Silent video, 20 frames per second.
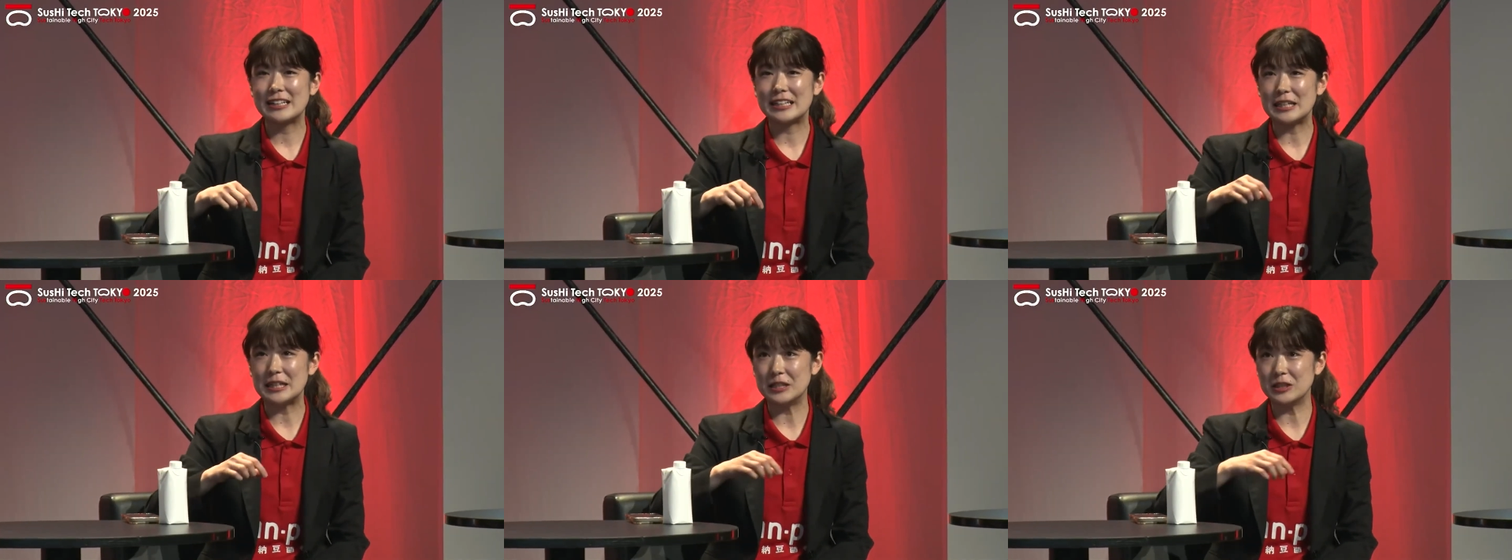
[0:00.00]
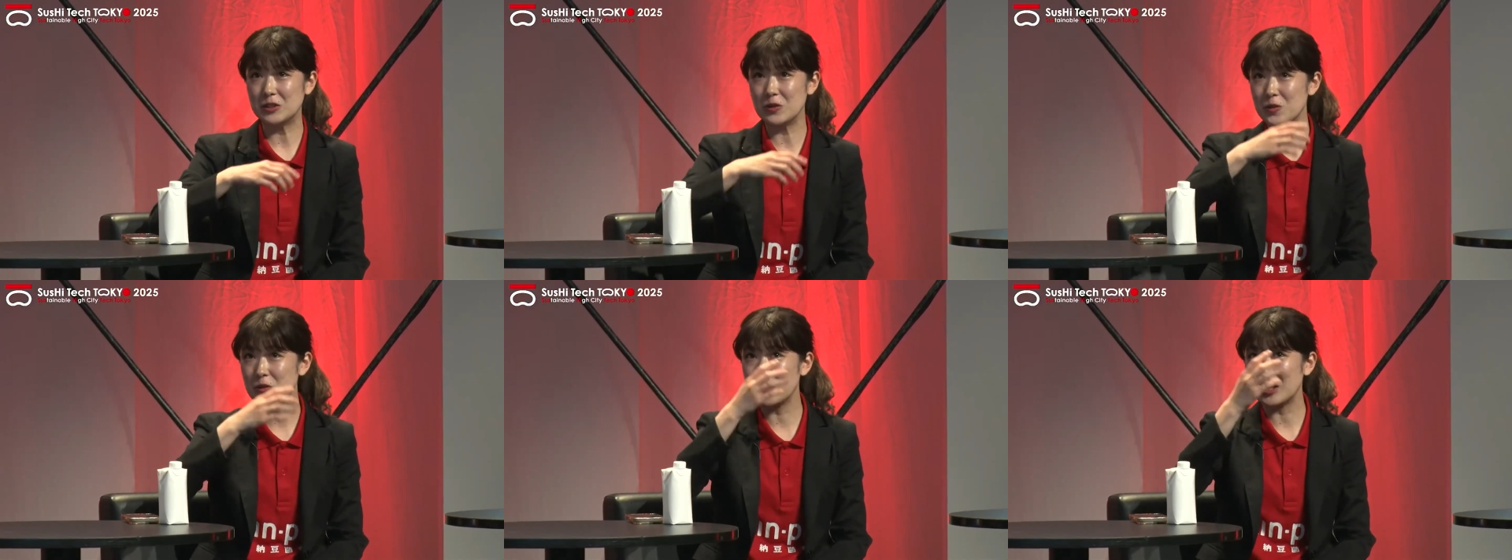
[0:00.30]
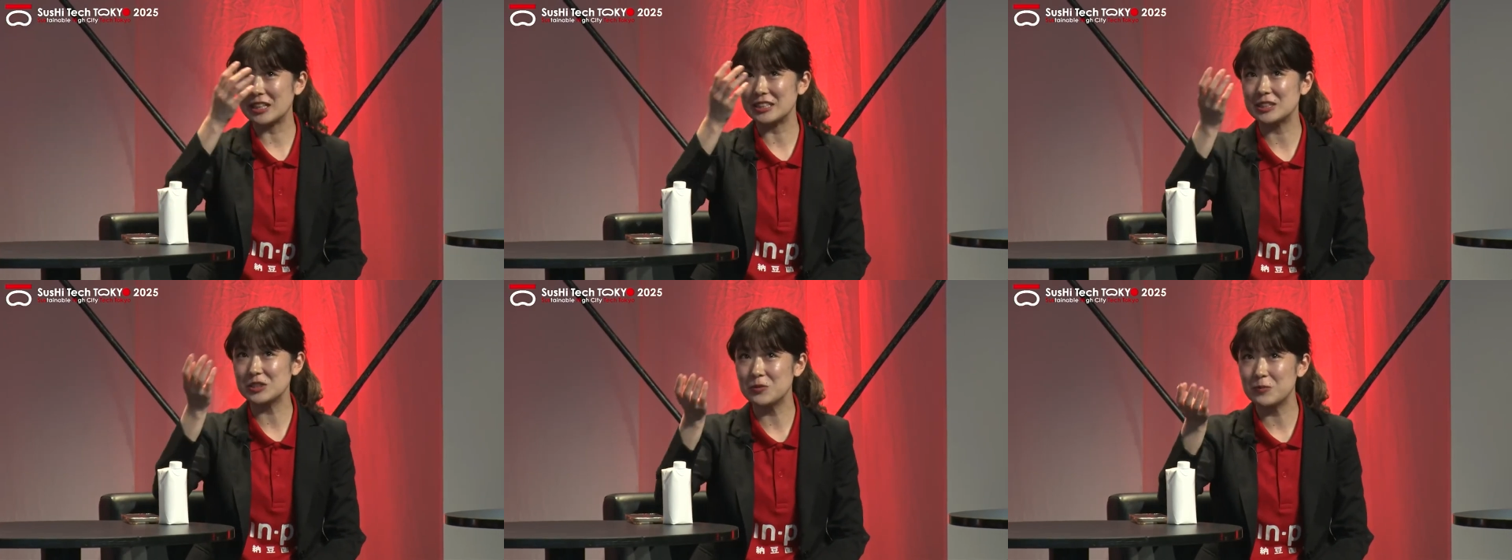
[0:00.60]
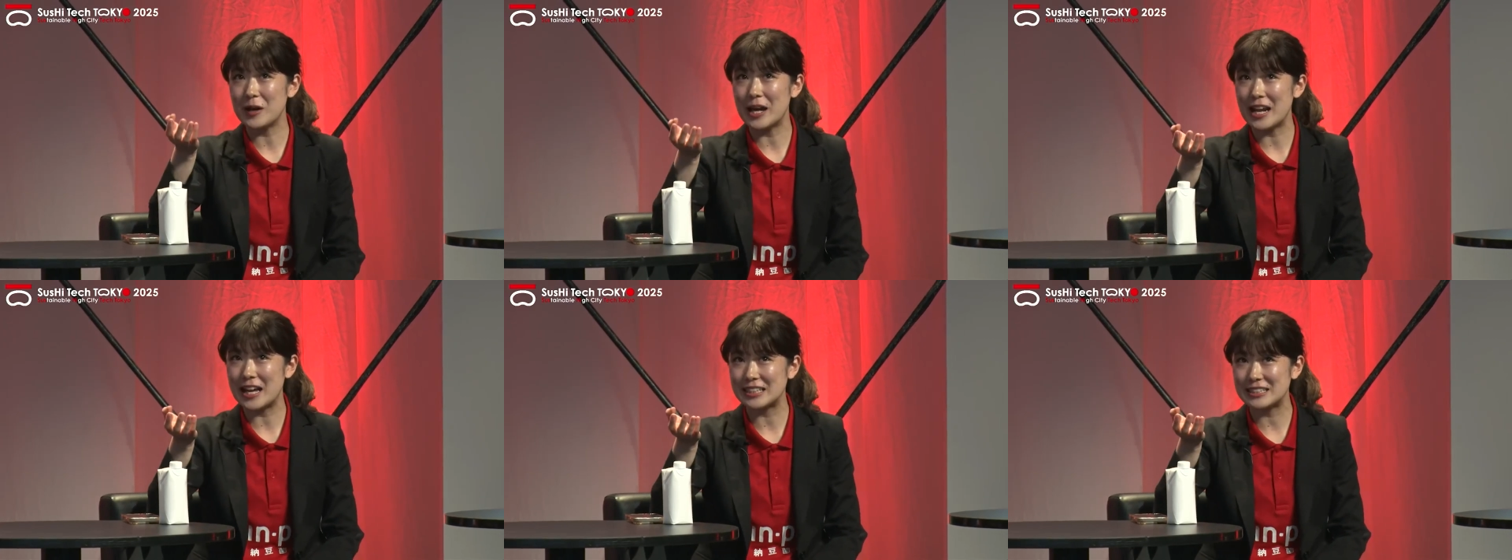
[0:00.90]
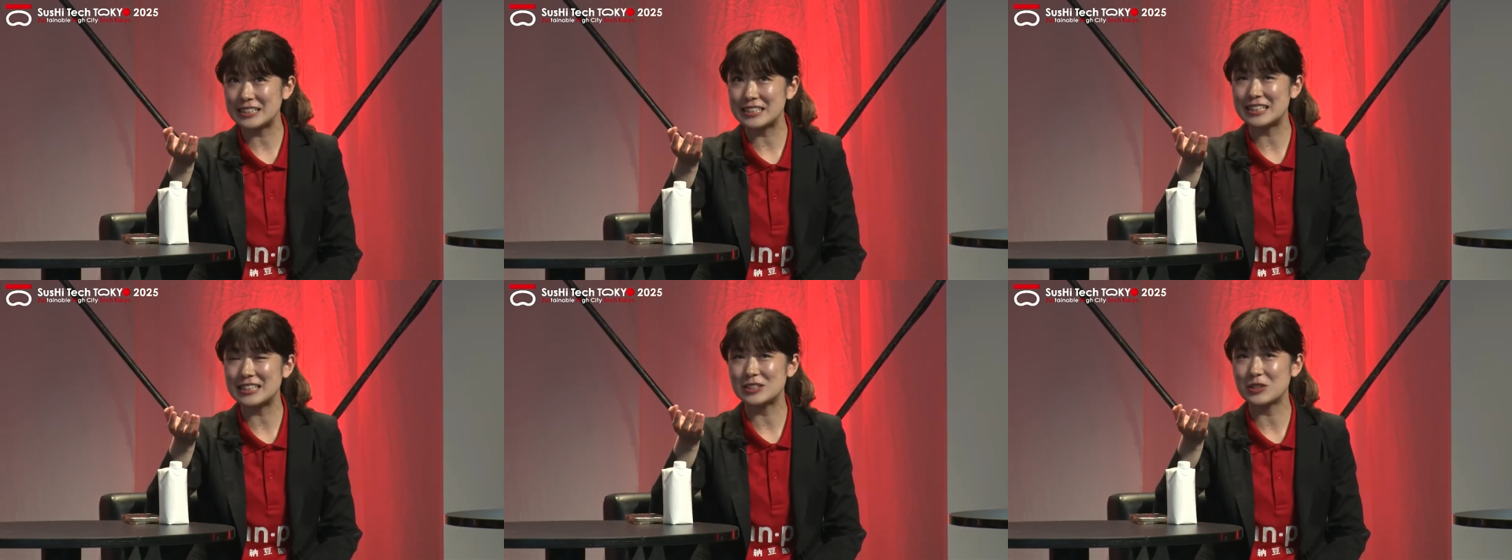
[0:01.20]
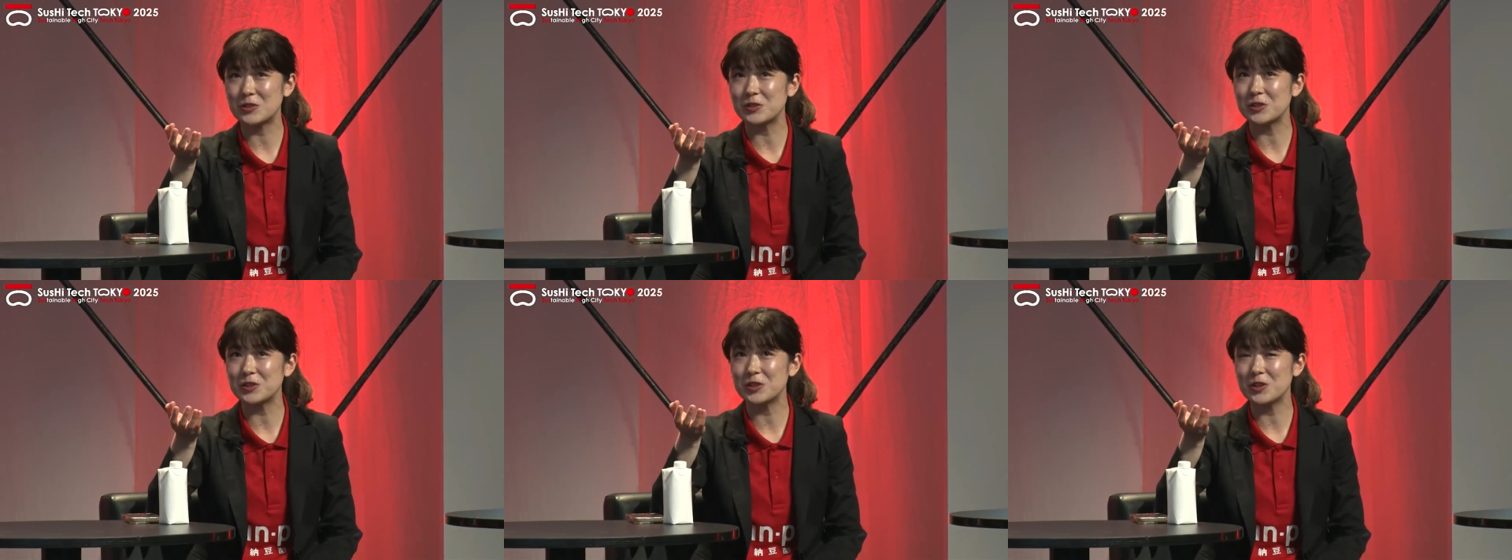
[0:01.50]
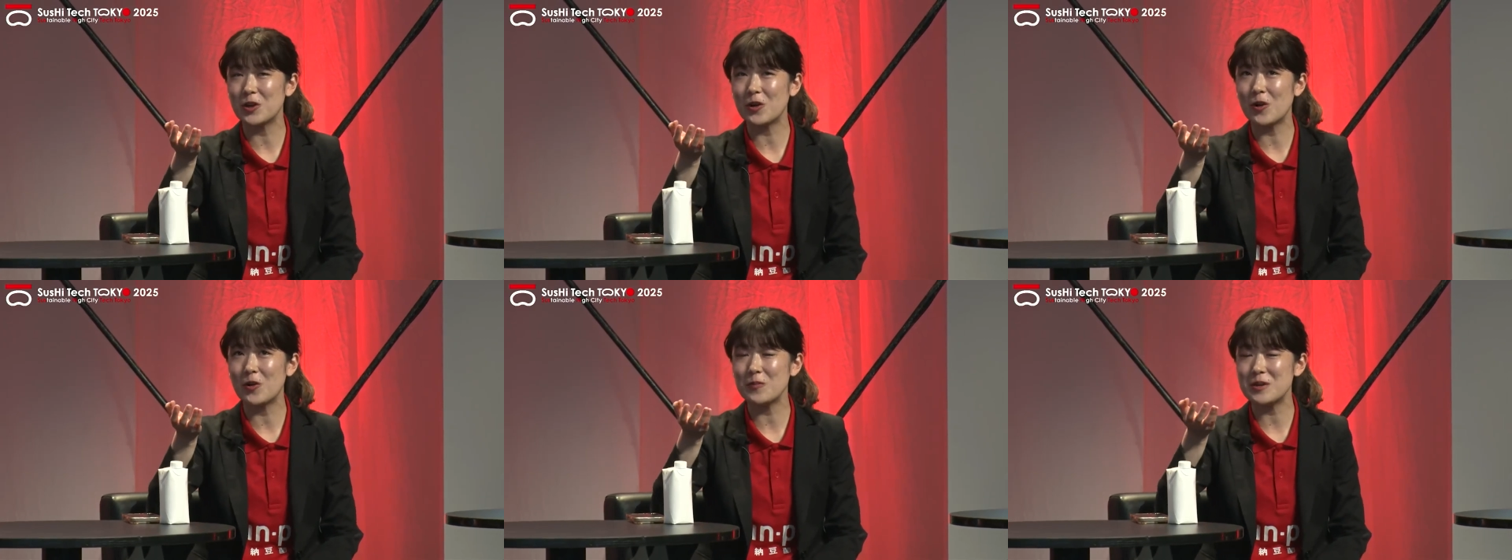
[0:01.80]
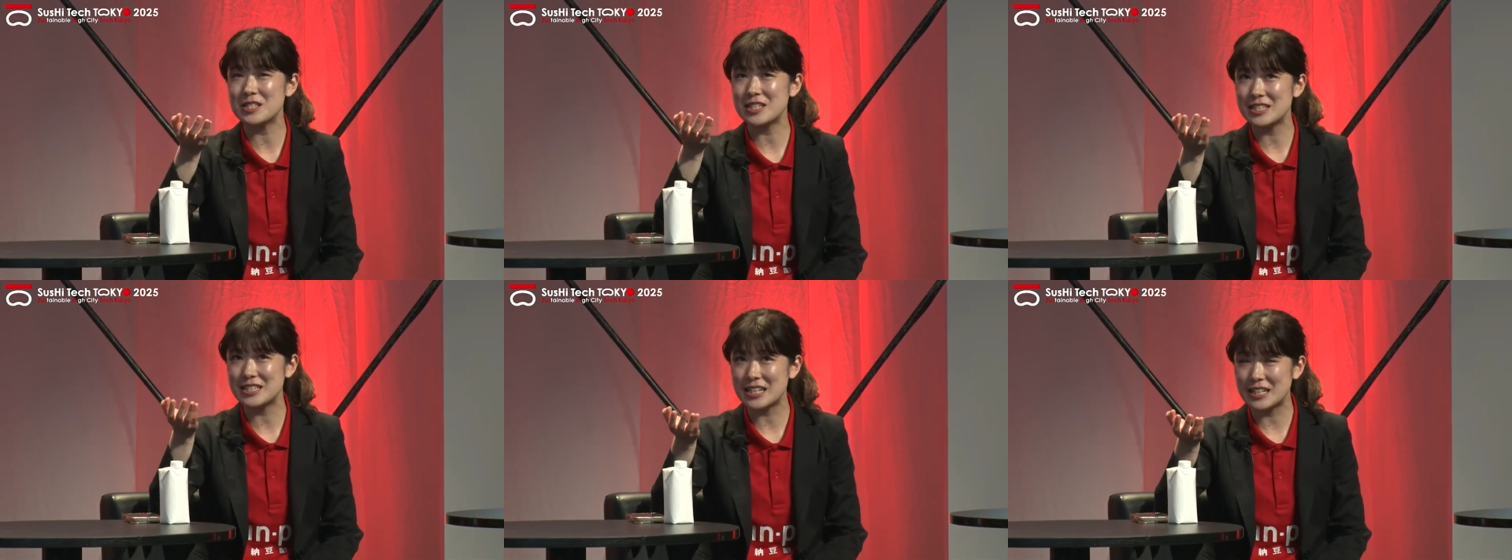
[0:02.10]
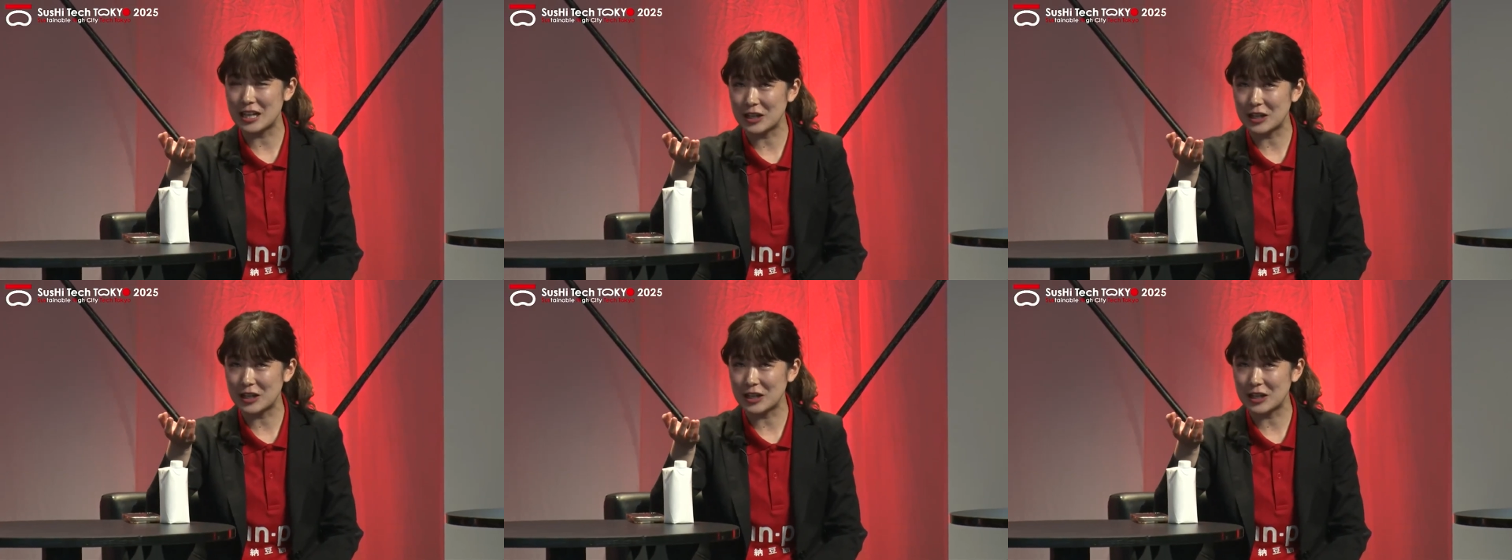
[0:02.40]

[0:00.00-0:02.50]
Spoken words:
So we use our spoon, but then